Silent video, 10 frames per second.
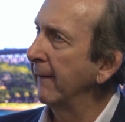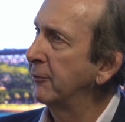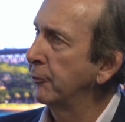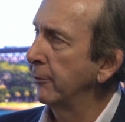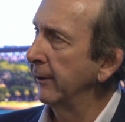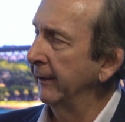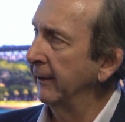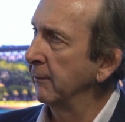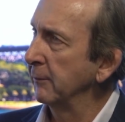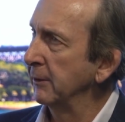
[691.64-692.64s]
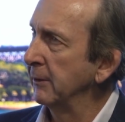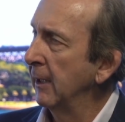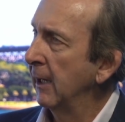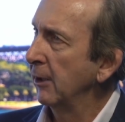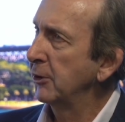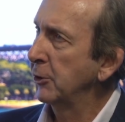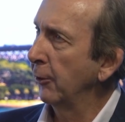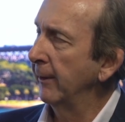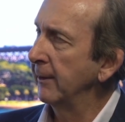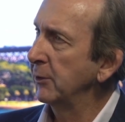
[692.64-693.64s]
trillion, it was a
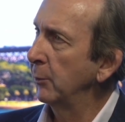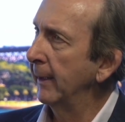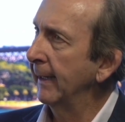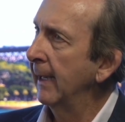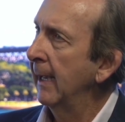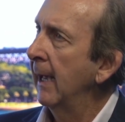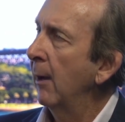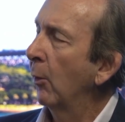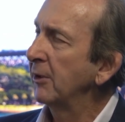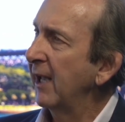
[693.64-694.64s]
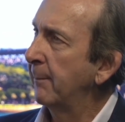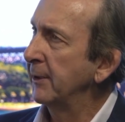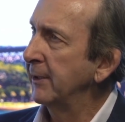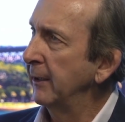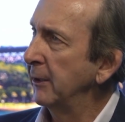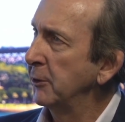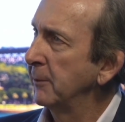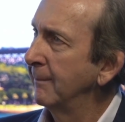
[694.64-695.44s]
story this week, what's that percentage?